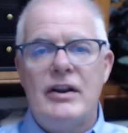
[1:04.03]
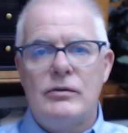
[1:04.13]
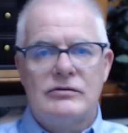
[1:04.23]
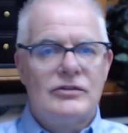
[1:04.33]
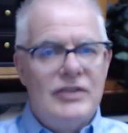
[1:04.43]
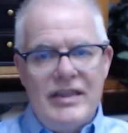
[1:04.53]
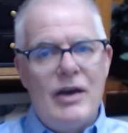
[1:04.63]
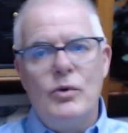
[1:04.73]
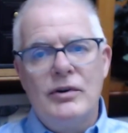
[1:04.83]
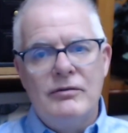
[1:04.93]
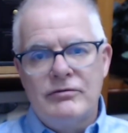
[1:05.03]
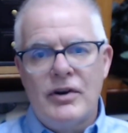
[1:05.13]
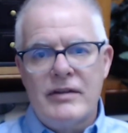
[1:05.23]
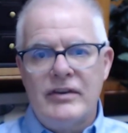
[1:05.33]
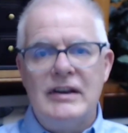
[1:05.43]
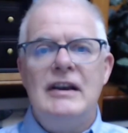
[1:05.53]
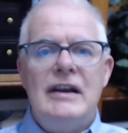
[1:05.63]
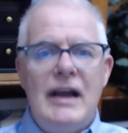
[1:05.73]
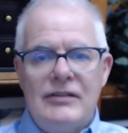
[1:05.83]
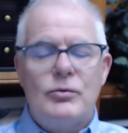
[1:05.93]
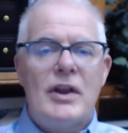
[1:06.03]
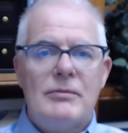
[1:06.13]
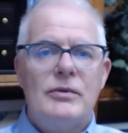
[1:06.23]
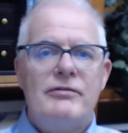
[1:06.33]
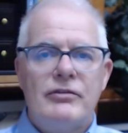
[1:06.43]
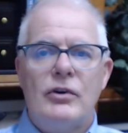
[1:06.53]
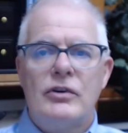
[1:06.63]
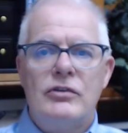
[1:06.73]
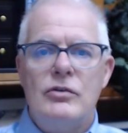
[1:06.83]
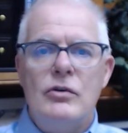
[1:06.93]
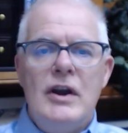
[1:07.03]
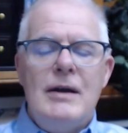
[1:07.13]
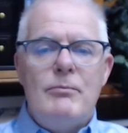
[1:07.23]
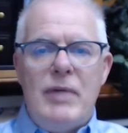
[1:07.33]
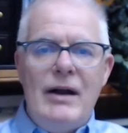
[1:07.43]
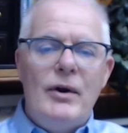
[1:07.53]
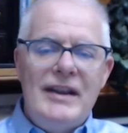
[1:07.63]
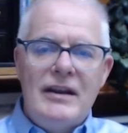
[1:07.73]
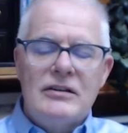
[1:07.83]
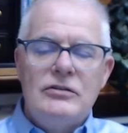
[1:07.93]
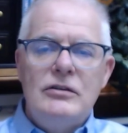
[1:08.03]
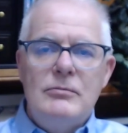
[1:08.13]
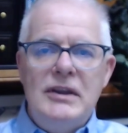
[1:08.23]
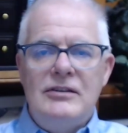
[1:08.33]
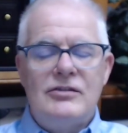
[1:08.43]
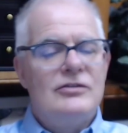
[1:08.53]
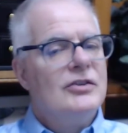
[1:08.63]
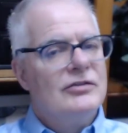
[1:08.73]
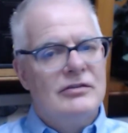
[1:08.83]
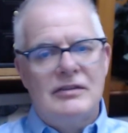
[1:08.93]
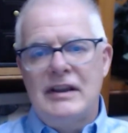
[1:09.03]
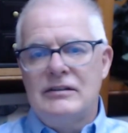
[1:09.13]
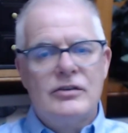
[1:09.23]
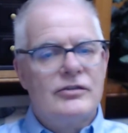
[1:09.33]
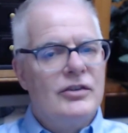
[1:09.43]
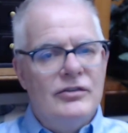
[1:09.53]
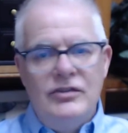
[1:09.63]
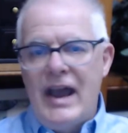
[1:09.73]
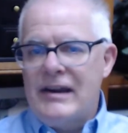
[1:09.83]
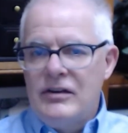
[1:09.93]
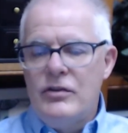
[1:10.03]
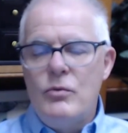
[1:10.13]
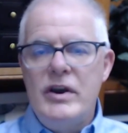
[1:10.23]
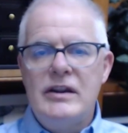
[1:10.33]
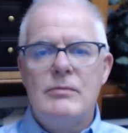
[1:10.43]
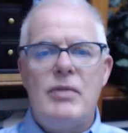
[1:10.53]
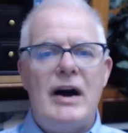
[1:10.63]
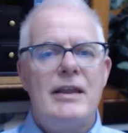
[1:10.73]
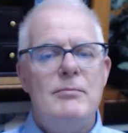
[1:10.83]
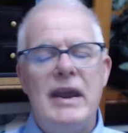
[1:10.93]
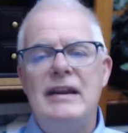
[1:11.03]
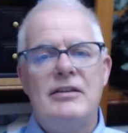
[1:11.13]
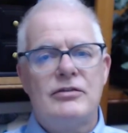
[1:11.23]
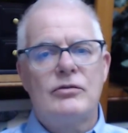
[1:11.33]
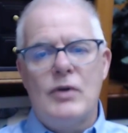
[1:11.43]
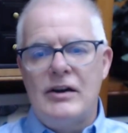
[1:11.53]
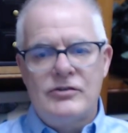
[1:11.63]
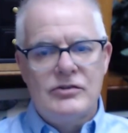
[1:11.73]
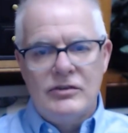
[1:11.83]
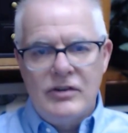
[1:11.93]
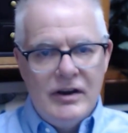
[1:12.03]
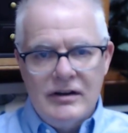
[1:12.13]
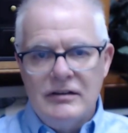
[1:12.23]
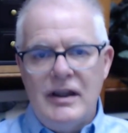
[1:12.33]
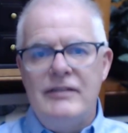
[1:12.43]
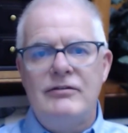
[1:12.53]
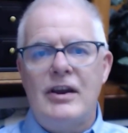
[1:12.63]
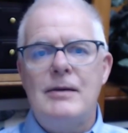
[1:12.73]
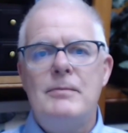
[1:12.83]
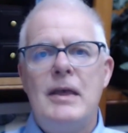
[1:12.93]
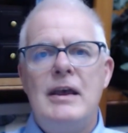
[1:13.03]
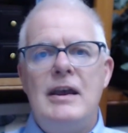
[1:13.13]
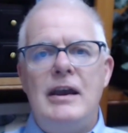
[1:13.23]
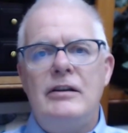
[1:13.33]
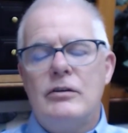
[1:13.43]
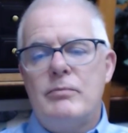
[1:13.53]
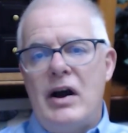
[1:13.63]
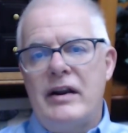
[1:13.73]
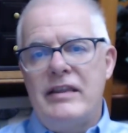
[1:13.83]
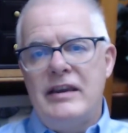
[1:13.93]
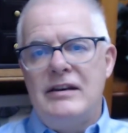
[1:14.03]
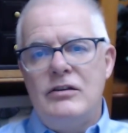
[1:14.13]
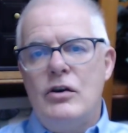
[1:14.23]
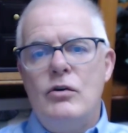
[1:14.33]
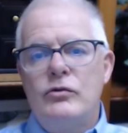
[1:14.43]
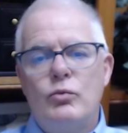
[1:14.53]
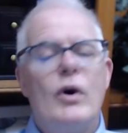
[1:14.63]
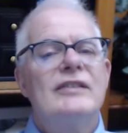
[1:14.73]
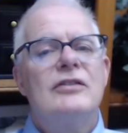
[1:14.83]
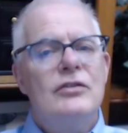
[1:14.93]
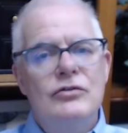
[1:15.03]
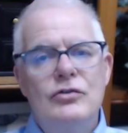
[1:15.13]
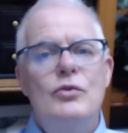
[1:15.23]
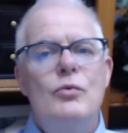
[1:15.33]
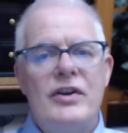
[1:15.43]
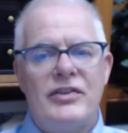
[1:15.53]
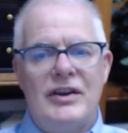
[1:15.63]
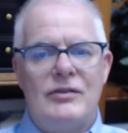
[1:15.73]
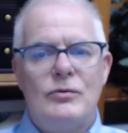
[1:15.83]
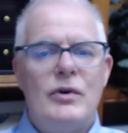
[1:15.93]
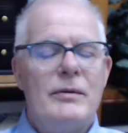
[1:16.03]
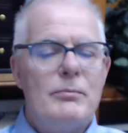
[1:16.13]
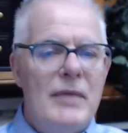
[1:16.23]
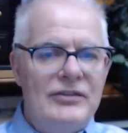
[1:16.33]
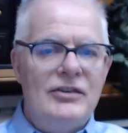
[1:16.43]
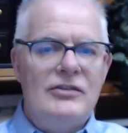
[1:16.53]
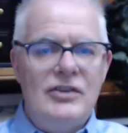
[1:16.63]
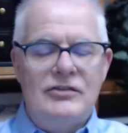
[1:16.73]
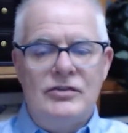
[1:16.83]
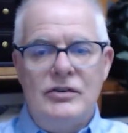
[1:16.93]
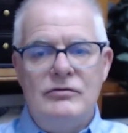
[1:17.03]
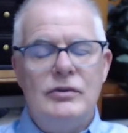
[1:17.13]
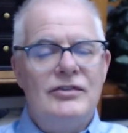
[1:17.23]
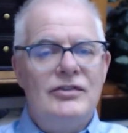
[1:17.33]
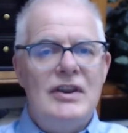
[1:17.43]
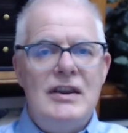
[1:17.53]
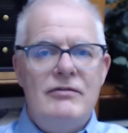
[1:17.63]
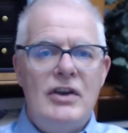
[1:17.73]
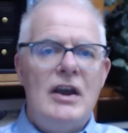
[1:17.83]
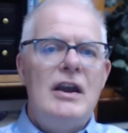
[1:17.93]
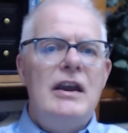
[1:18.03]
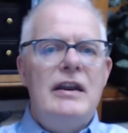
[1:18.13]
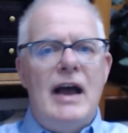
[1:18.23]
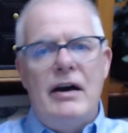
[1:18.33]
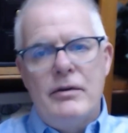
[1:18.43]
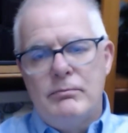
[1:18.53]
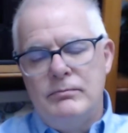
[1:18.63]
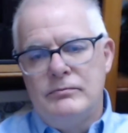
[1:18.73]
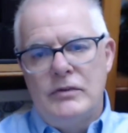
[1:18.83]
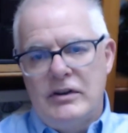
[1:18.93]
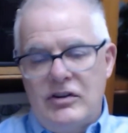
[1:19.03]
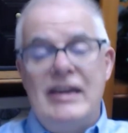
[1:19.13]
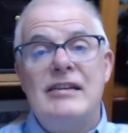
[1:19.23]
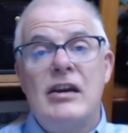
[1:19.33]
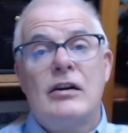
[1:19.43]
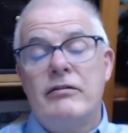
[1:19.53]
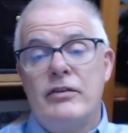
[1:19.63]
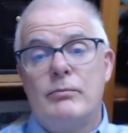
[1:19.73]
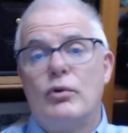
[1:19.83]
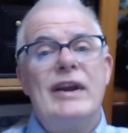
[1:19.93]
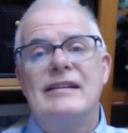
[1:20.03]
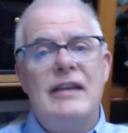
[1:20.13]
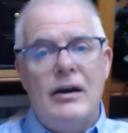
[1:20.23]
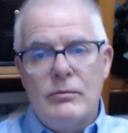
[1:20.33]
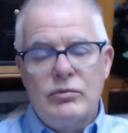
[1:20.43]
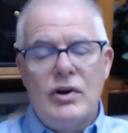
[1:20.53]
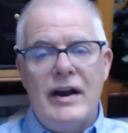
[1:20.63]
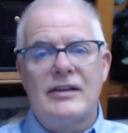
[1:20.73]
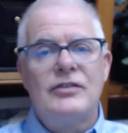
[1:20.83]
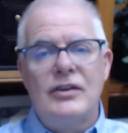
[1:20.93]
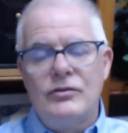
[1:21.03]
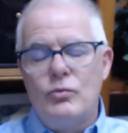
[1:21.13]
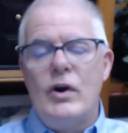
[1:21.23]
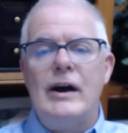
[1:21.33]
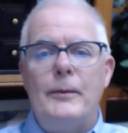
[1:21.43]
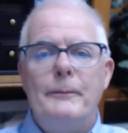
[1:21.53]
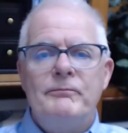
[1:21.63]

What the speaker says: I don't say that word in front of it. That's what I'm referring to. Bioidentical means just it looks exactly the way your body made it throughout your entire lifetime, and your body then knows what to do with it, what message it should receive, and how to take care of the breakdown products as well.